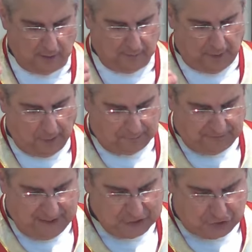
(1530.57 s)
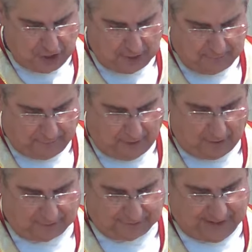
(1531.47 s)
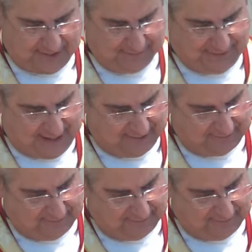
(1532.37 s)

Pope St. John Paul said that